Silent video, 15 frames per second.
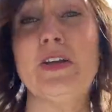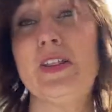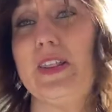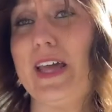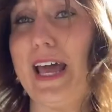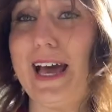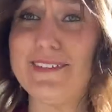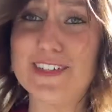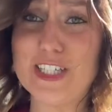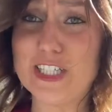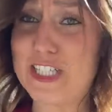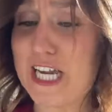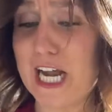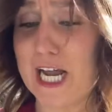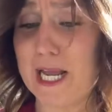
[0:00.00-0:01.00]
They have a
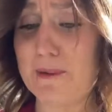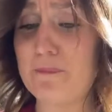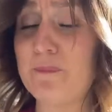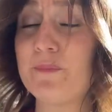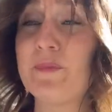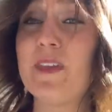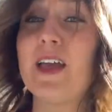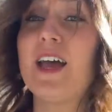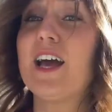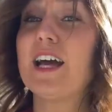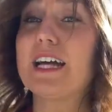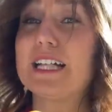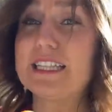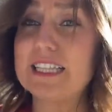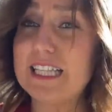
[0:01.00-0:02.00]
good time.
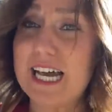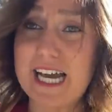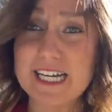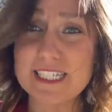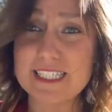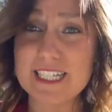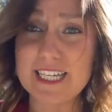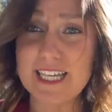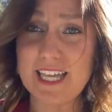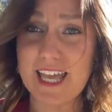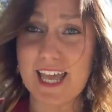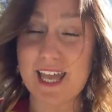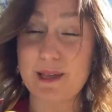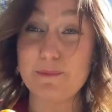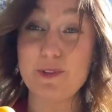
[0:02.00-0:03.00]
Classic
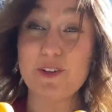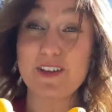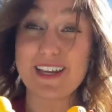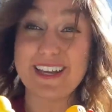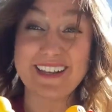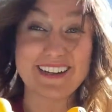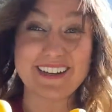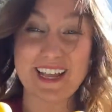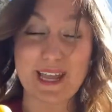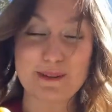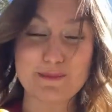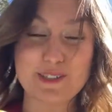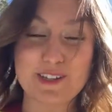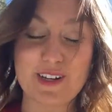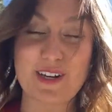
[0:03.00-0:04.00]
game you can get on
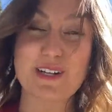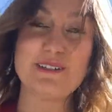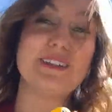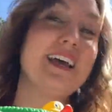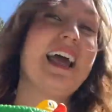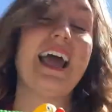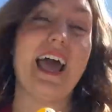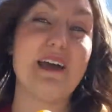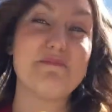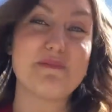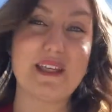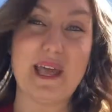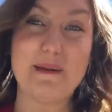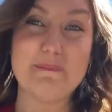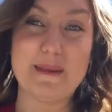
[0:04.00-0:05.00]
Amazon and
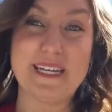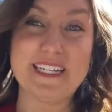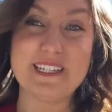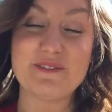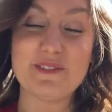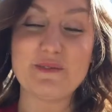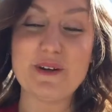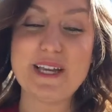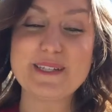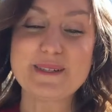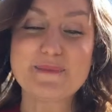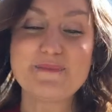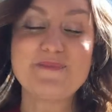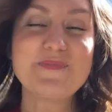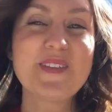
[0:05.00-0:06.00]
play in many different
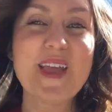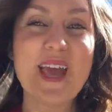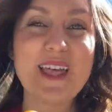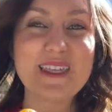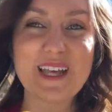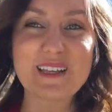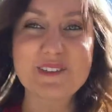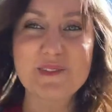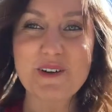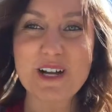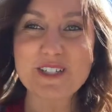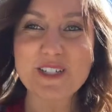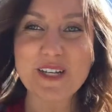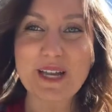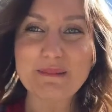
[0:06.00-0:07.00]
ways. Thanks for
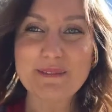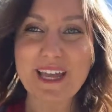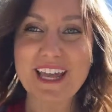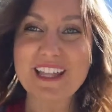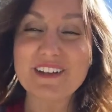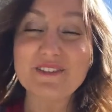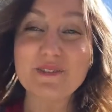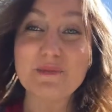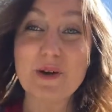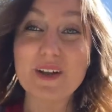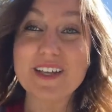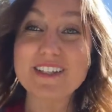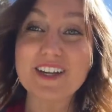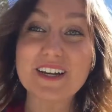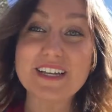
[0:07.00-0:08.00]
watching. I'm Kayla from
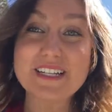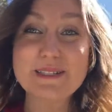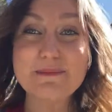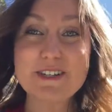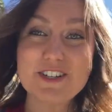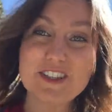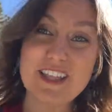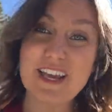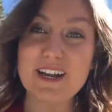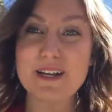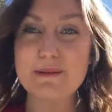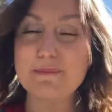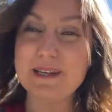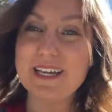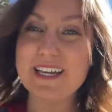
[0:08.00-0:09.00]
Walkie Talkie Speech
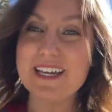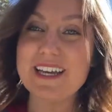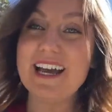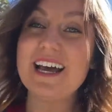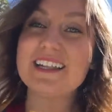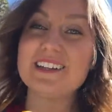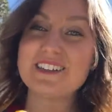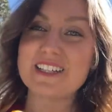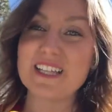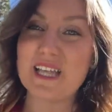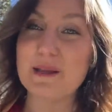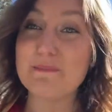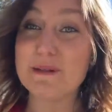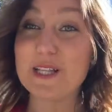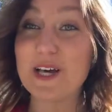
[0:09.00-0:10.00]
Therapy. There's a
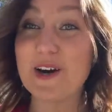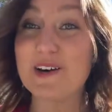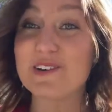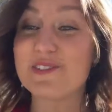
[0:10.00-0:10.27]
link below